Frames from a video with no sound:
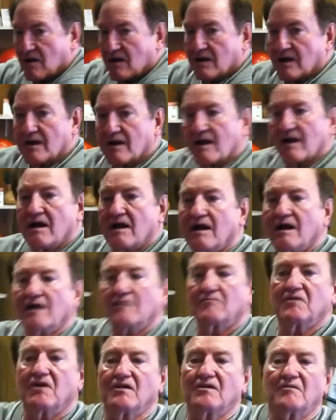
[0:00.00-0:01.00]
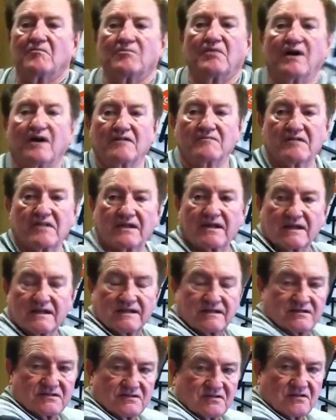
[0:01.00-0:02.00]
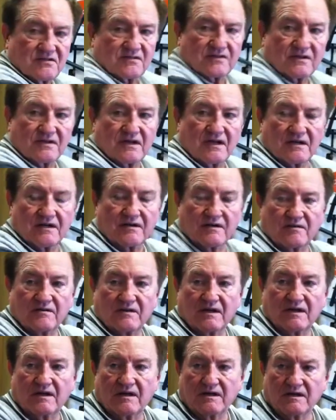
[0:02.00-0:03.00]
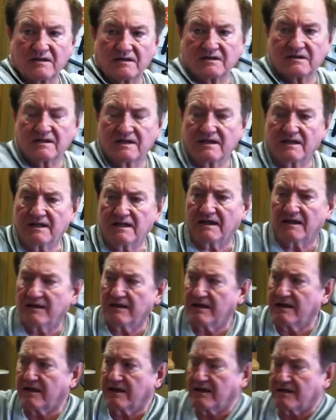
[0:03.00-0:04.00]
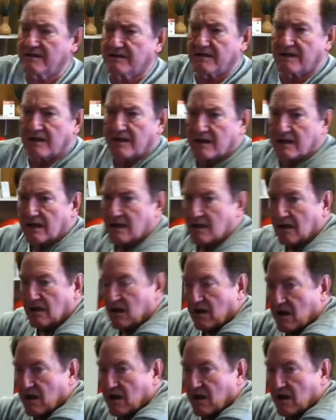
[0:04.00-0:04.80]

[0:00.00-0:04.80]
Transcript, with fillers: Oh yeah, I'm on the bottom of the list over there, 100, 110, I think it is.